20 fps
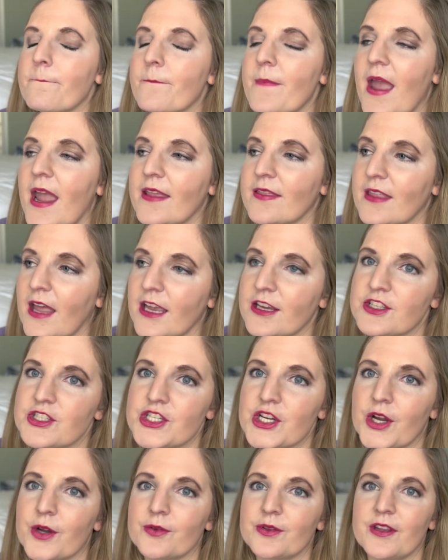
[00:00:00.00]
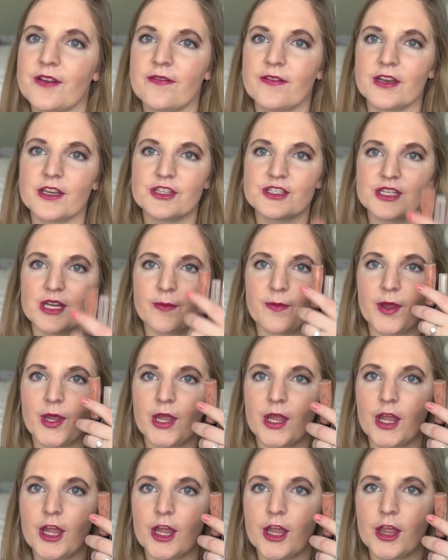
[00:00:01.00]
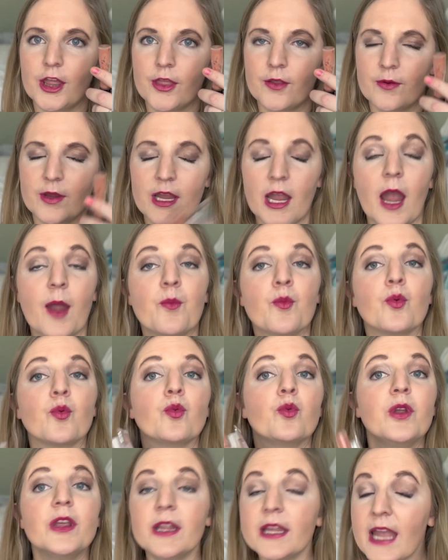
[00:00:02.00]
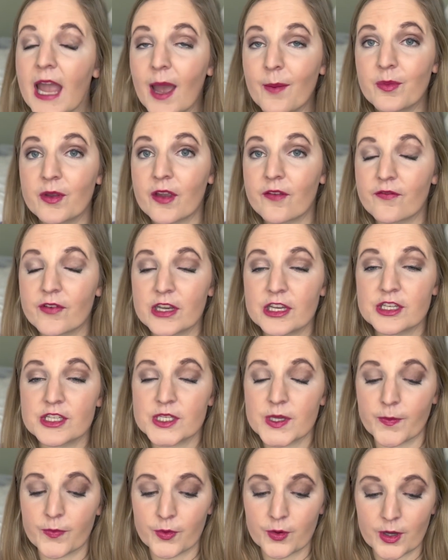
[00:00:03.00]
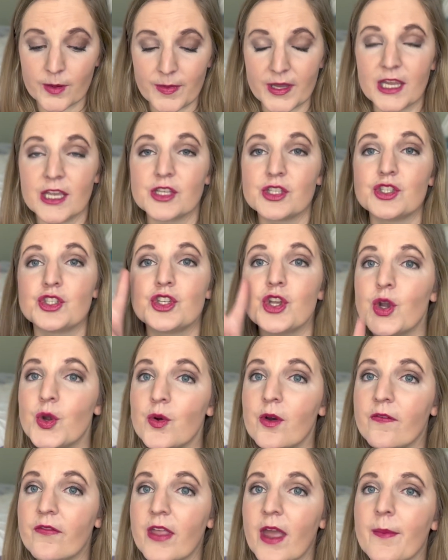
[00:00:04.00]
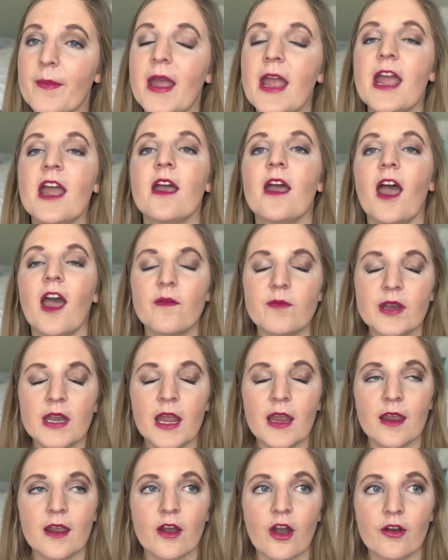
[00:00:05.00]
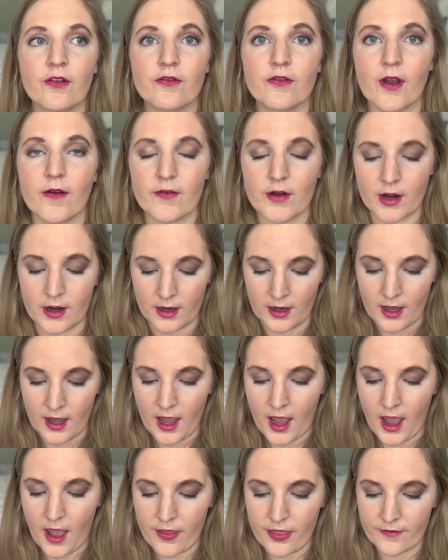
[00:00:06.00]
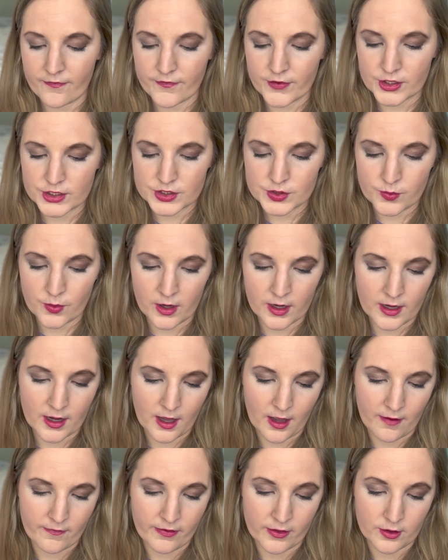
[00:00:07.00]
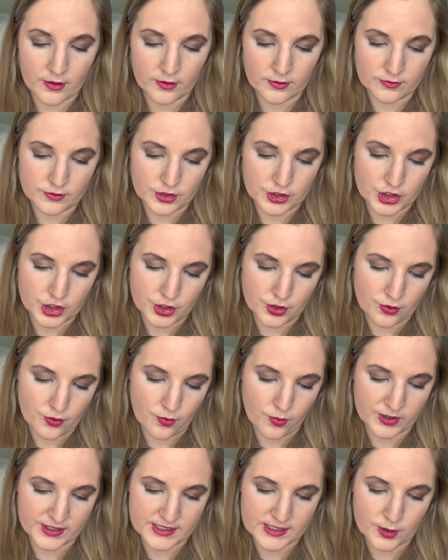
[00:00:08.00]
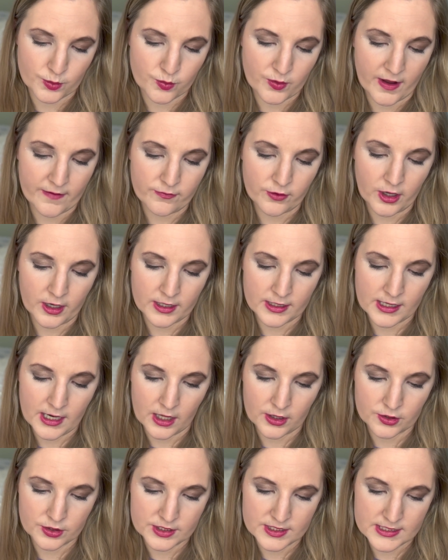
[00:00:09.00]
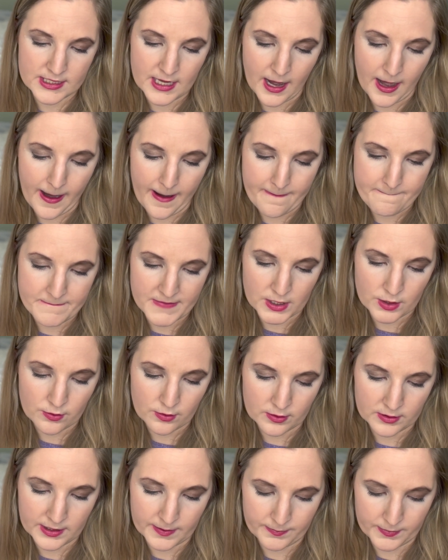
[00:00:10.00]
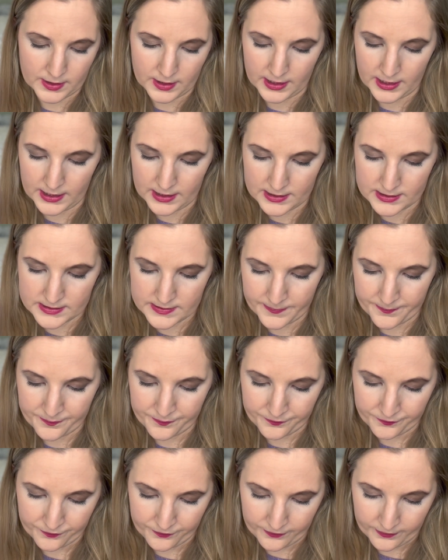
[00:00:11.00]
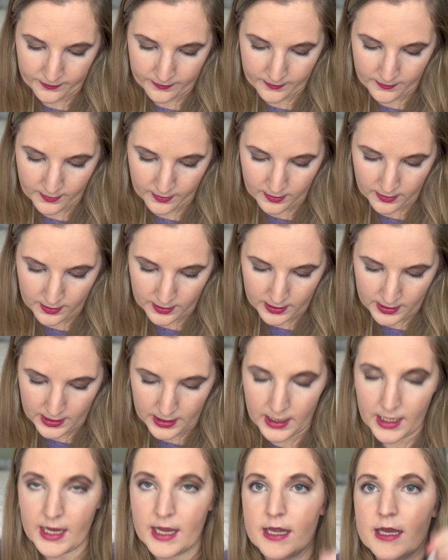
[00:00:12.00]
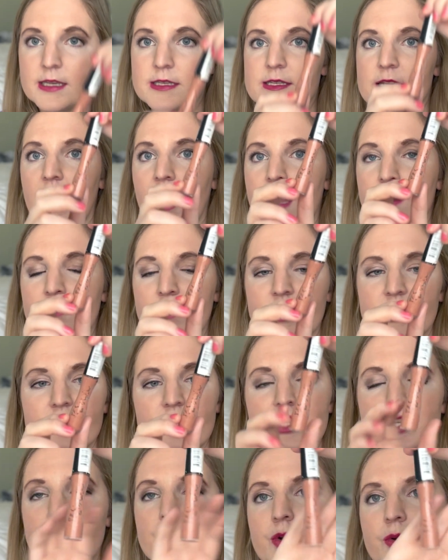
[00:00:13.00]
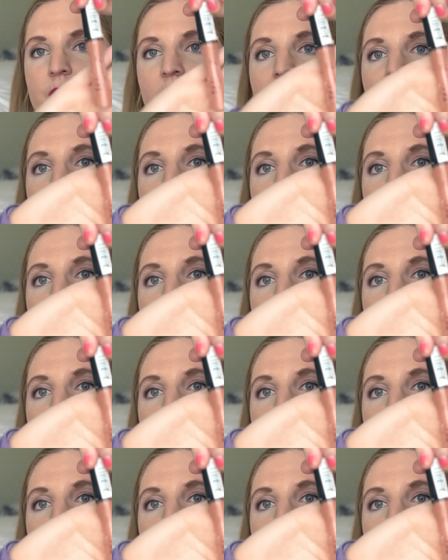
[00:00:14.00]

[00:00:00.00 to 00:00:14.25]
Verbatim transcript: And last year I only finished up three. I'm really happy I finished up three because two of them have been hanging on forever. And the first one of those two was the Revlon Colorstay Mineral Lip Glaze in Timeless Nude.